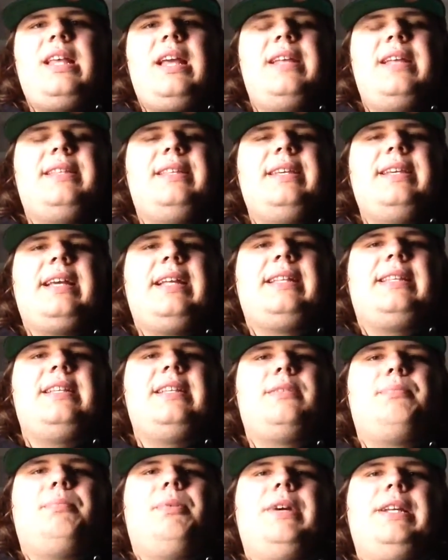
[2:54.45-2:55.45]
I think at
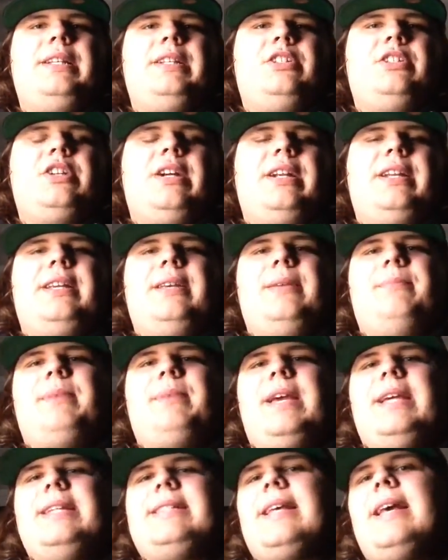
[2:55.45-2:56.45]
this point they're trying to keep
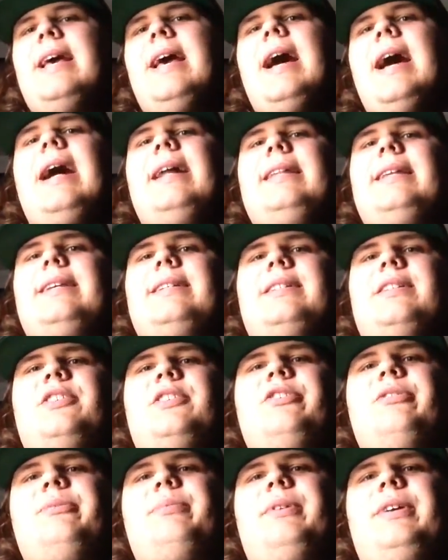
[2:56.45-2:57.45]
pace. I think it's a
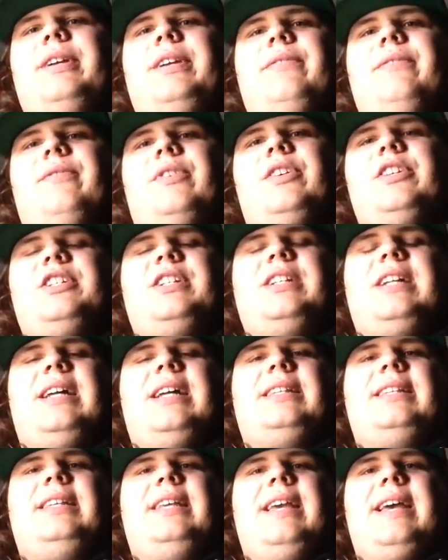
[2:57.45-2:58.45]
2-point conversion
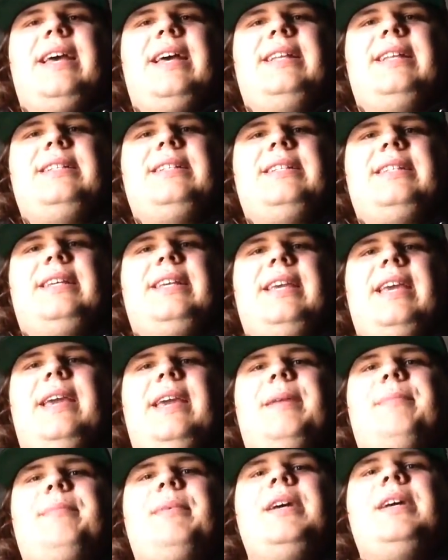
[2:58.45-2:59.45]
at the end of the
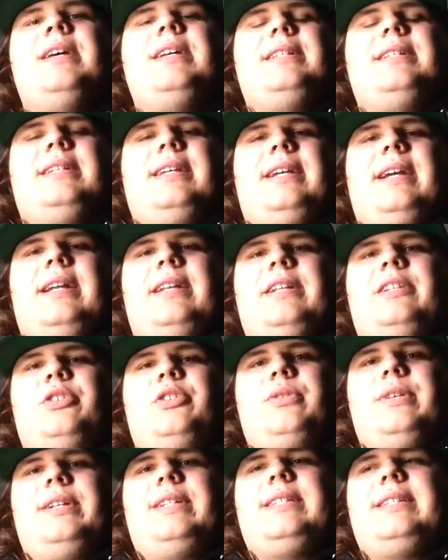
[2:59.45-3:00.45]
game to kind of
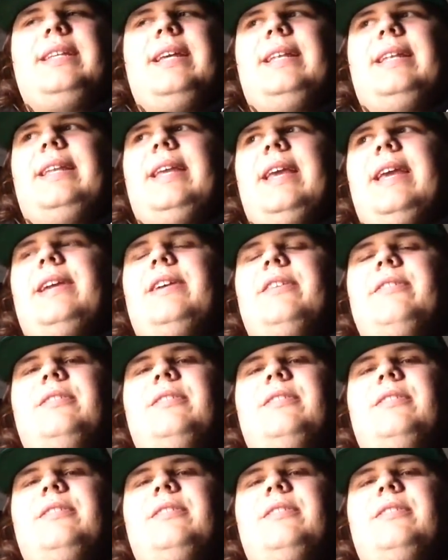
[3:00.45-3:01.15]
trick San Diego